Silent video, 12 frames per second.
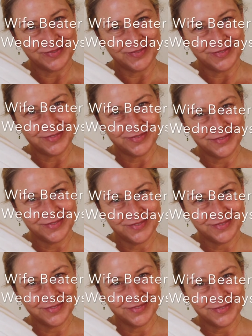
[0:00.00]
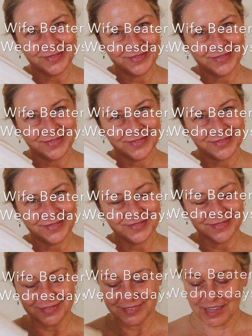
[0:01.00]

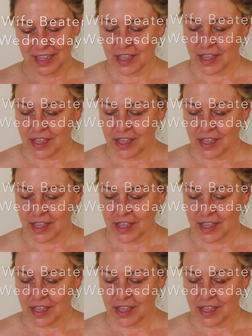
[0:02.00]
No one is speaking in this clip.